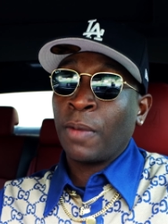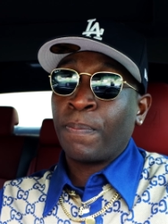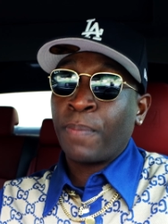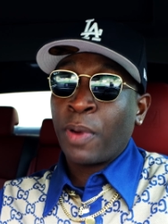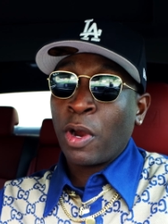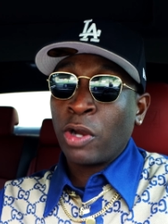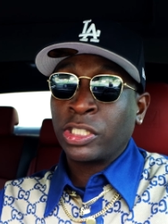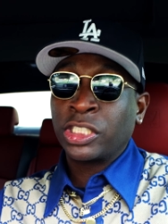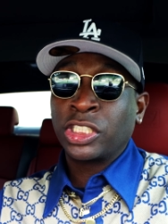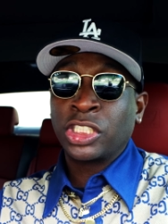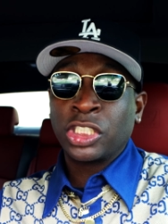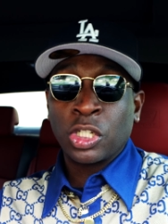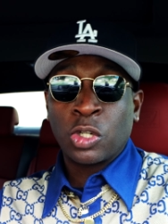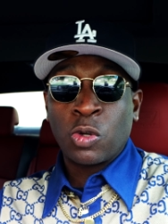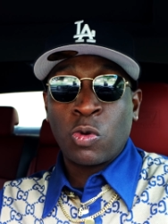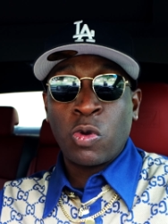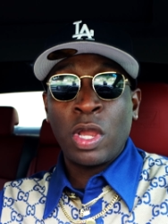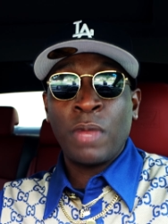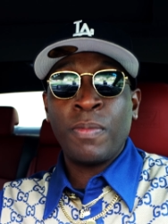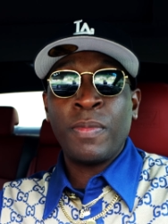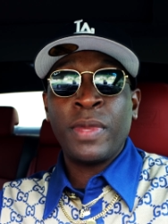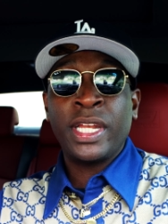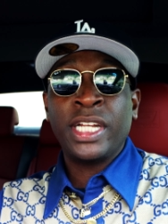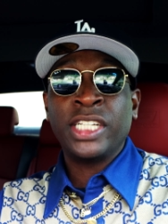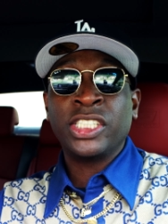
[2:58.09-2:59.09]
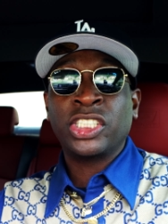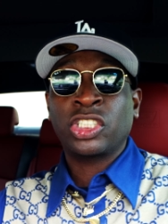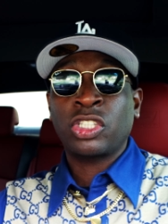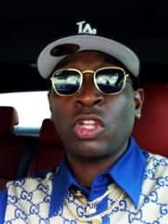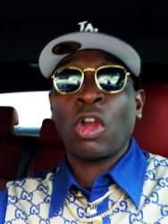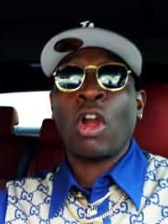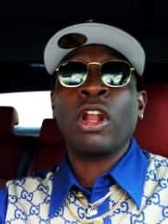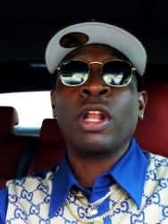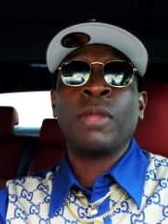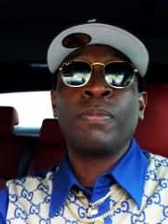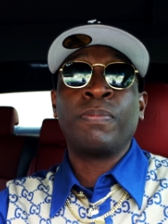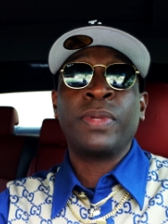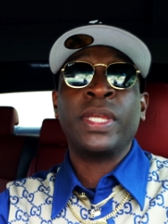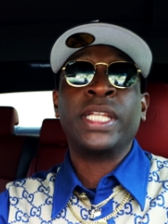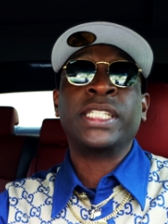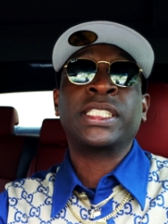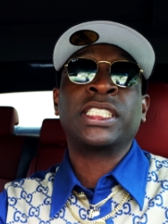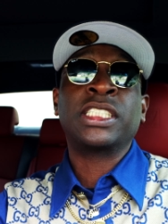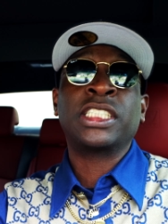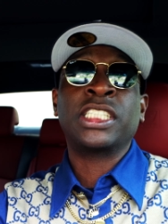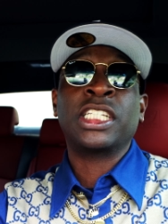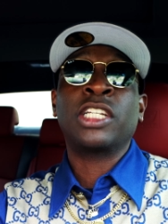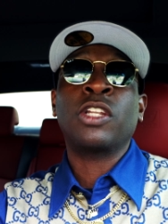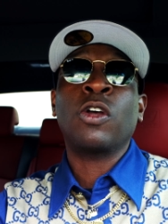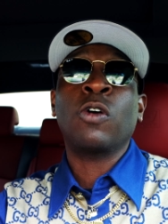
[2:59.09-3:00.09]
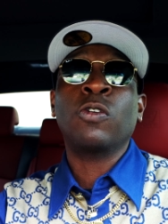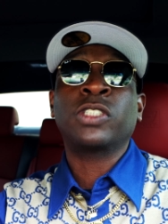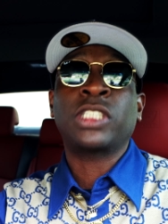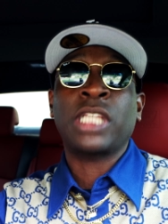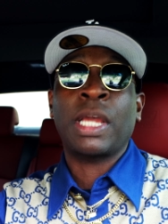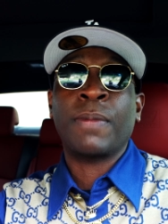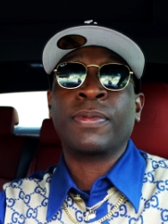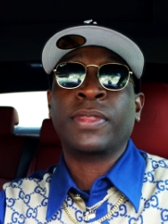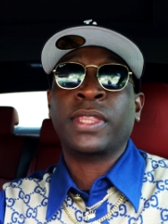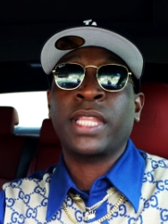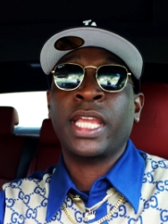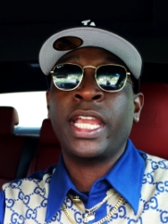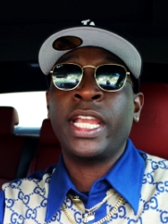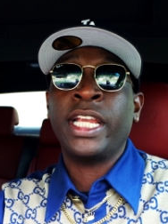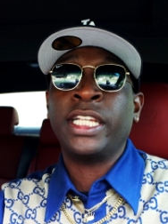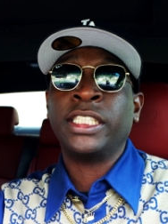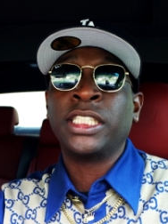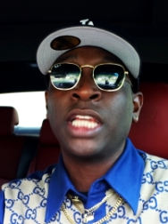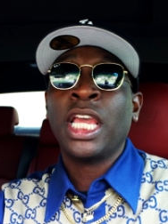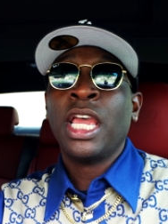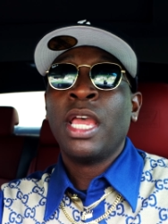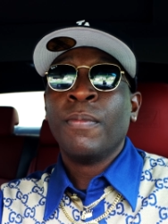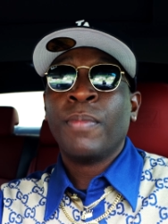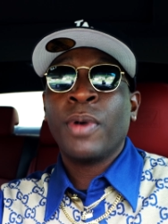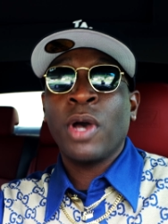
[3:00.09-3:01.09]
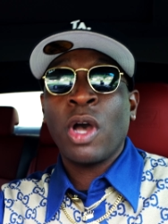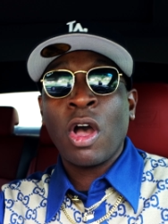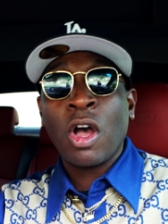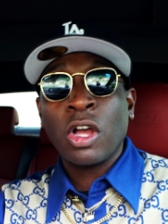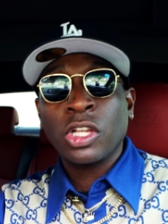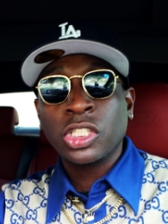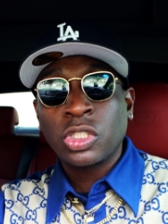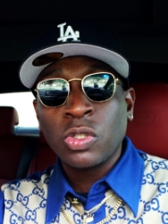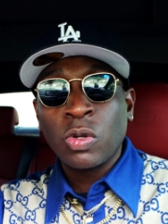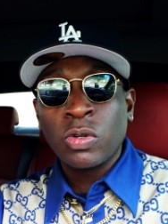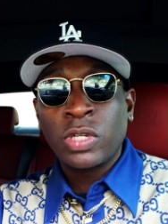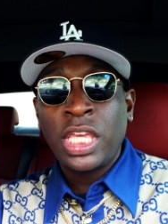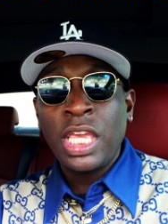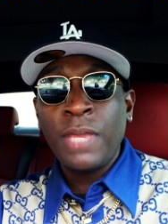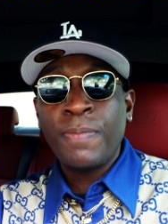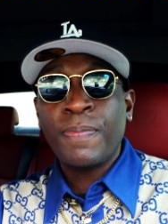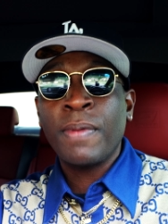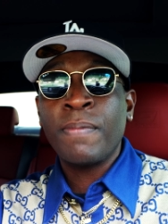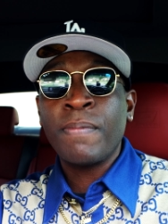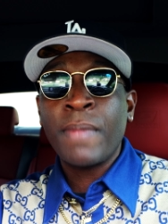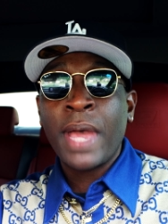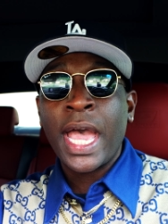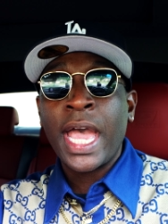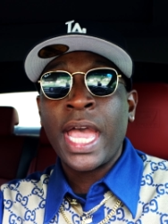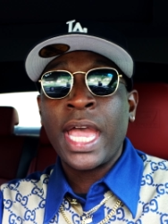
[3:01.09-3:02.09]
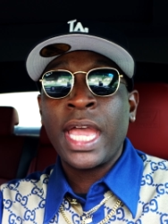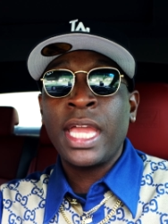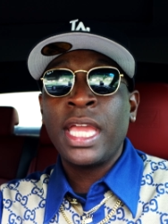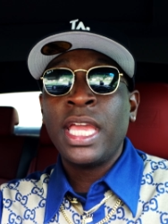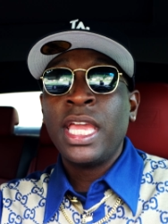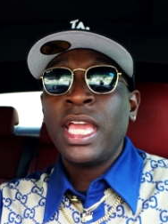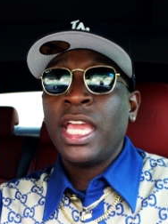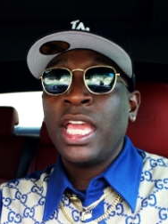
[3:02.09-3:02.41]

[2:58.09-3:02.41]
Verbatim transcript: purchase equipment and start a business and those type of things. But also keep in mind,